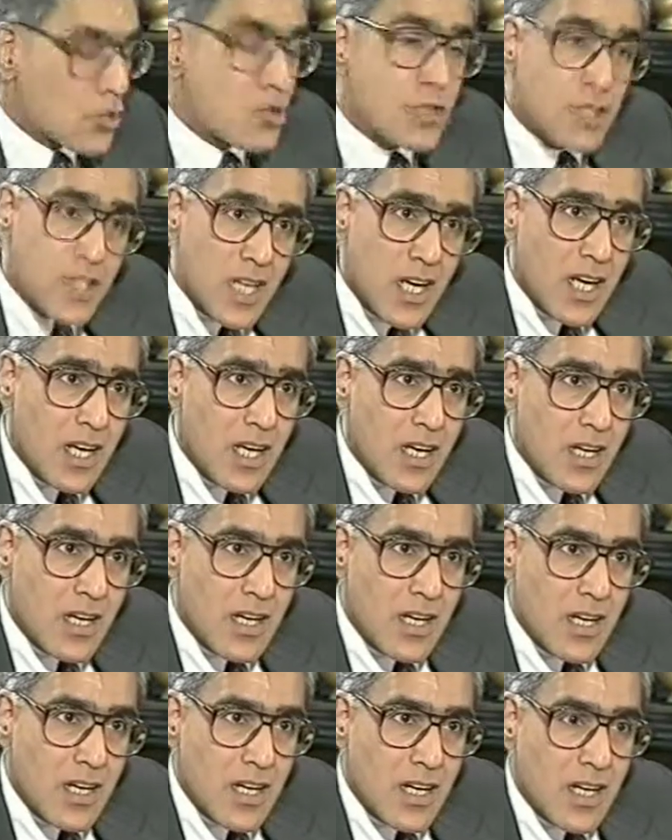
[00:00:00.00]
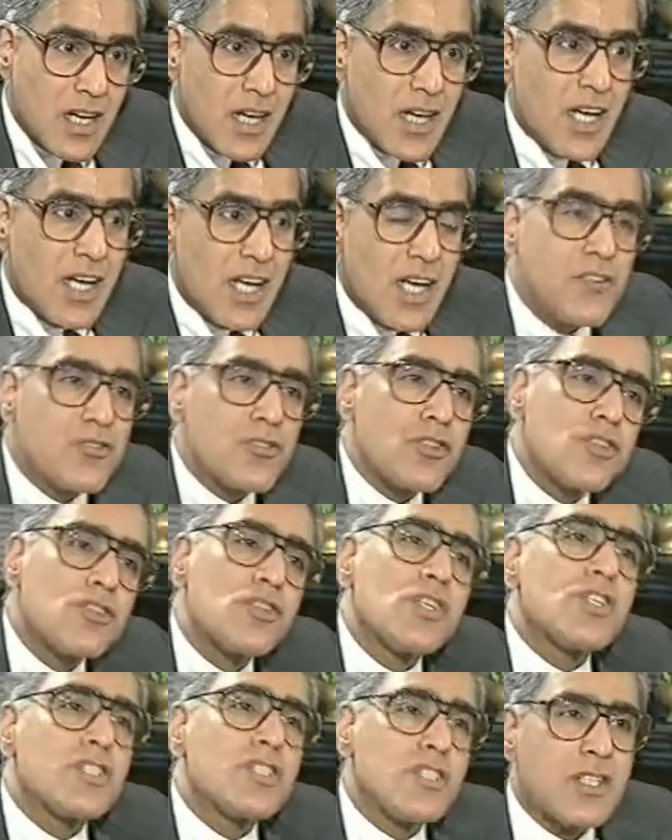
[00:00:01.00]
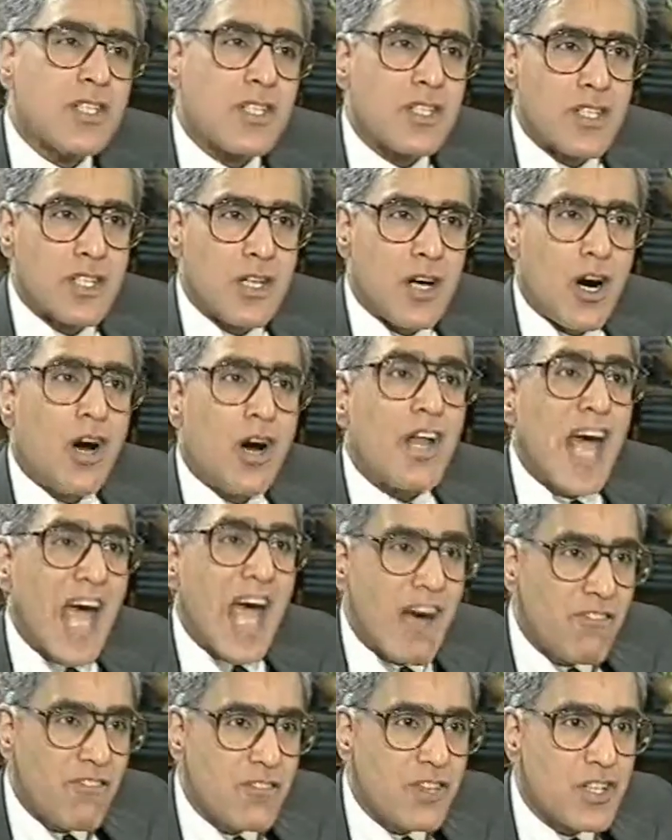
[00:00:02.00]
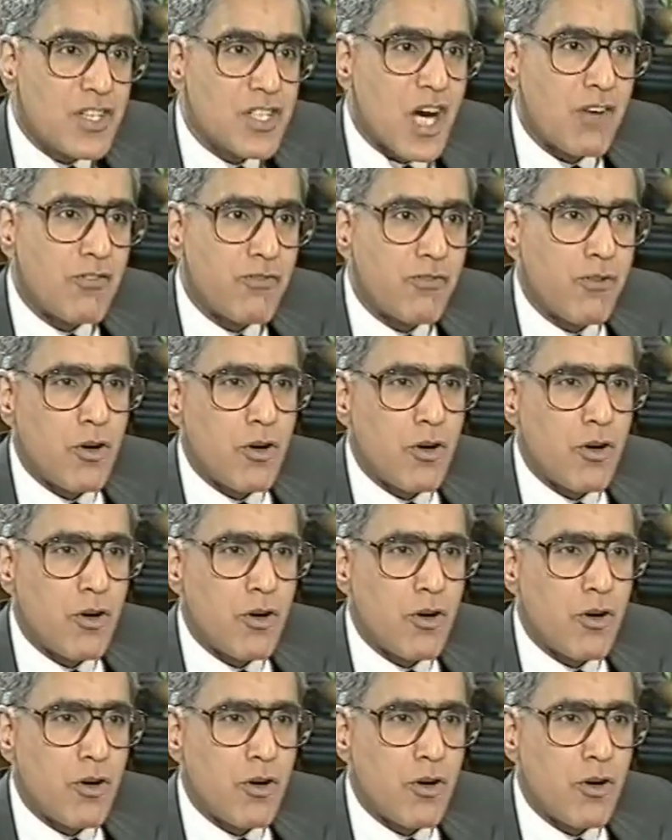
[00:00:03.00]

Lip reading: Today, interest rates in India on average are